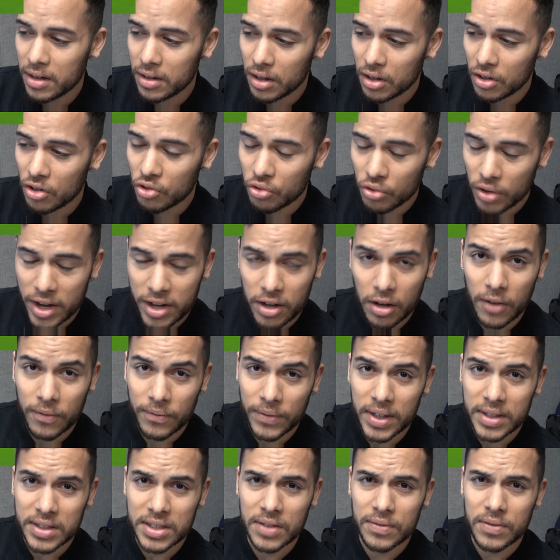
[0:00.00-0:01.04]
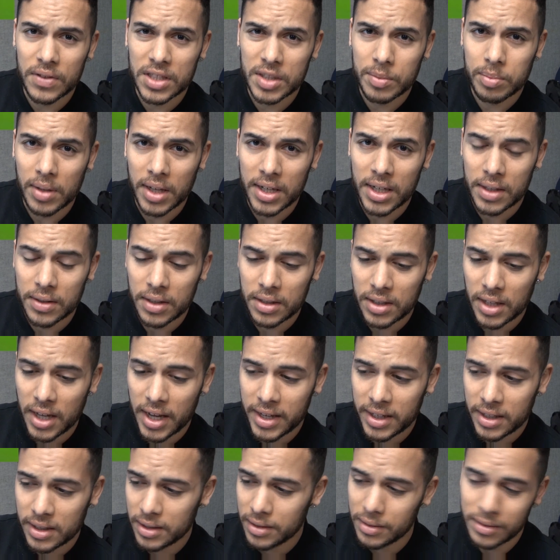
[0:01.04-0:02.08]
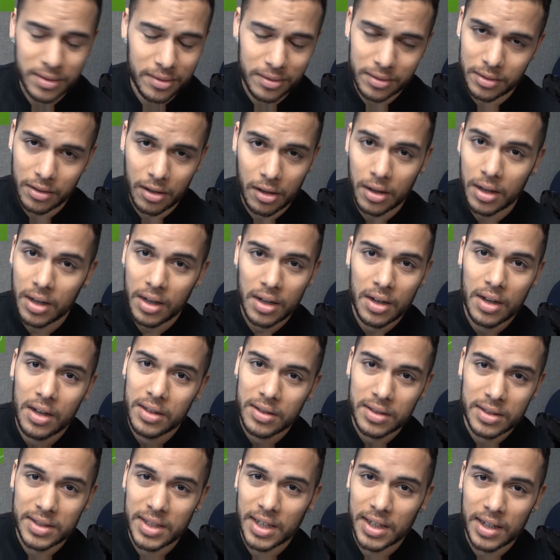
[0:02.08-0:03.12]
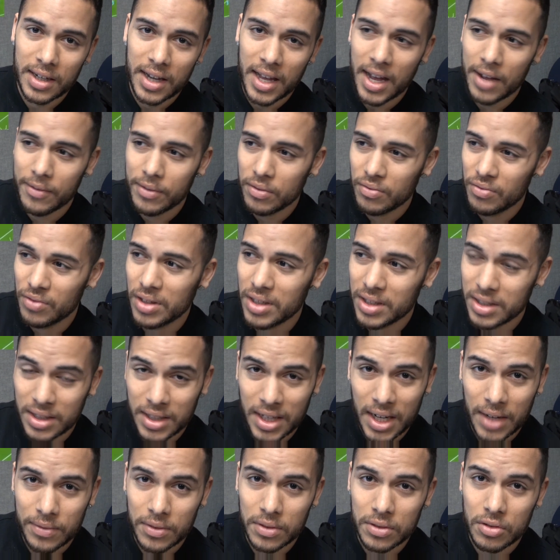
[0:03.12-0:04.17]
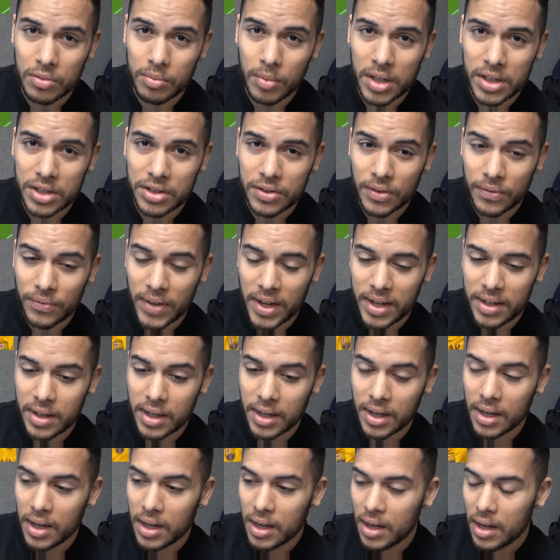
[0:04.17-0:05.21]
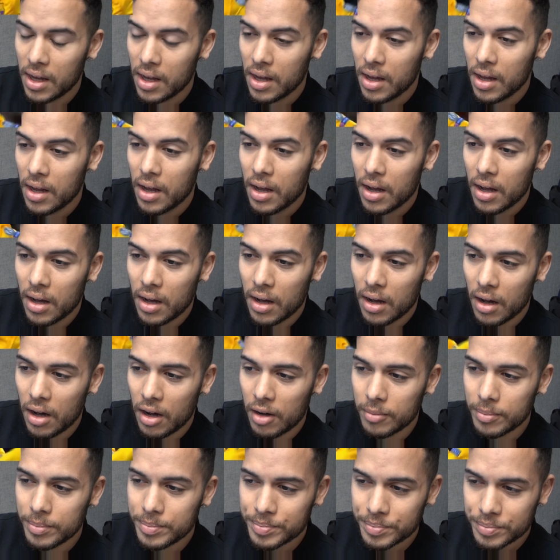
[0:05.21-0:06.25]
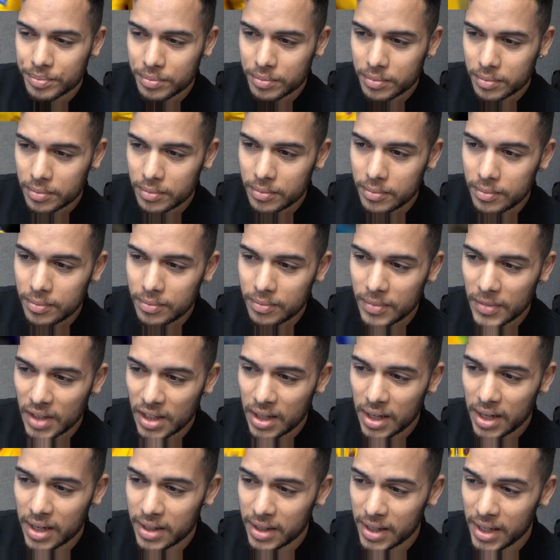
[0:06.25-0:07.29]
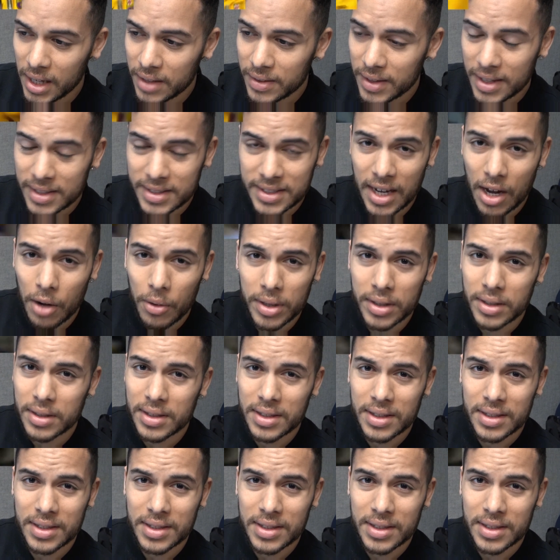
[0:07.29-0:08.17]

a great offensive display on the night, and in the second half, he really didn't have to do much defending. And yeah, that's how it